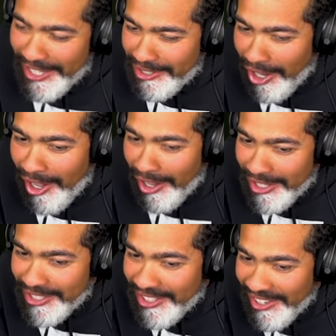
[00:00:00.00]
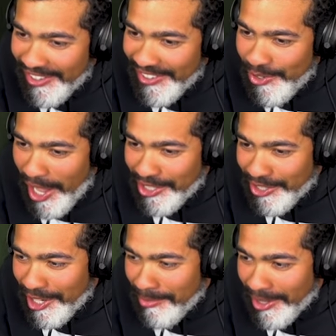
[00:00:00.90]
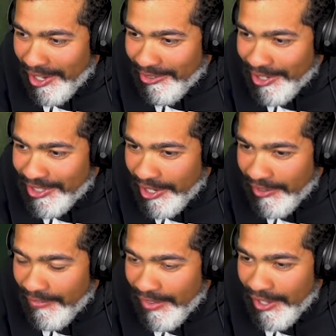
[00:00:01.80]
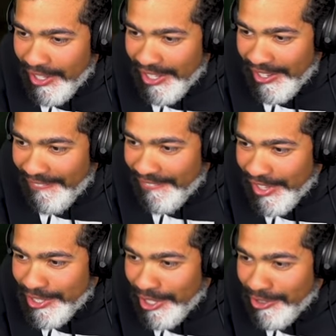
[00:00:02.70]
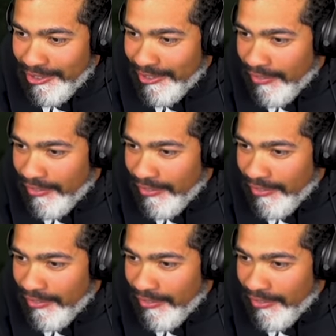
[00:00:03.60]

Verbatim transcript: Get tossed. You actually hit me though, real tough. Let's go.